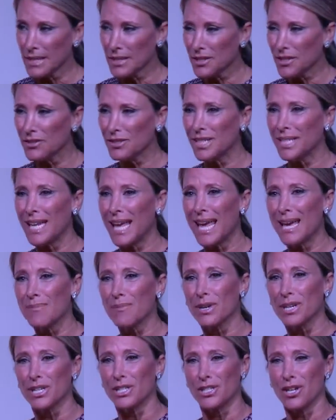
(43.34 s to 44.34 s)
So today
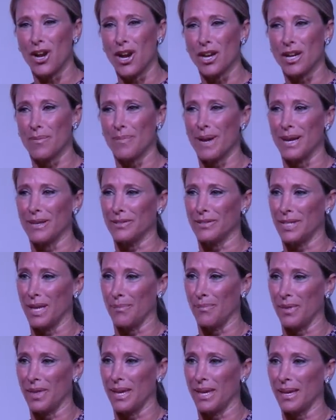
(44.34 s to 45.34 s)
I'm going to talk about
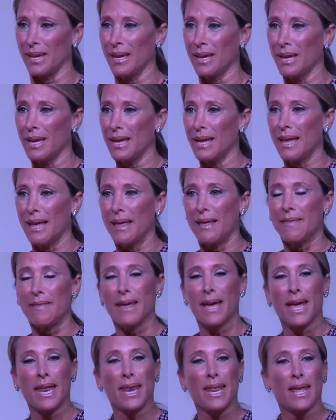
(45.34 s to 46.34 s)
something
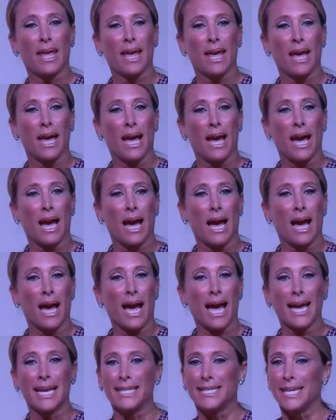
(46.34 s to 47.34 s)
that
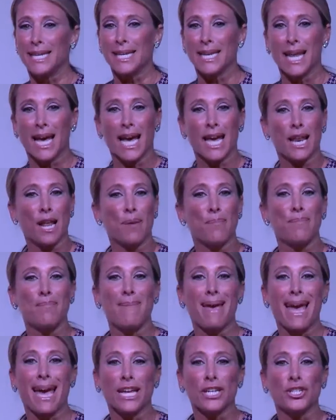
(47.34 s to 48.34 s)
I did not
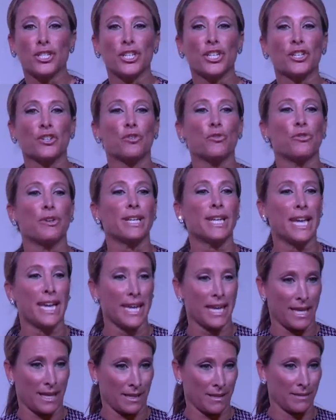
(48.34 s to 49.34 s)
imagine
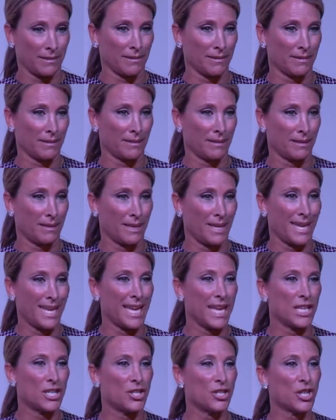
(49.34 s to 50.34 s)
creating.
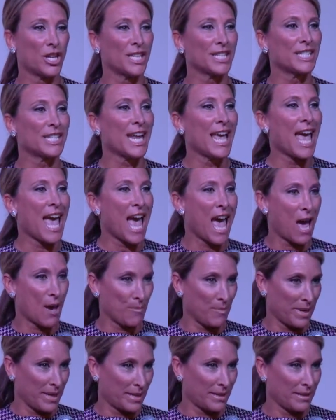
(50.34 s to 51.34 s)
It just
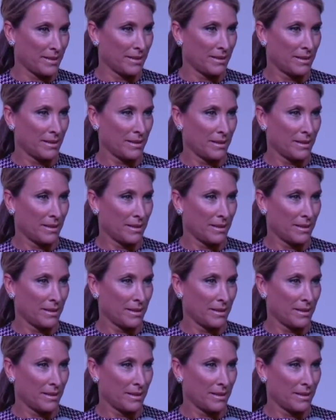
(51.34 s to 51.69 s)
happened.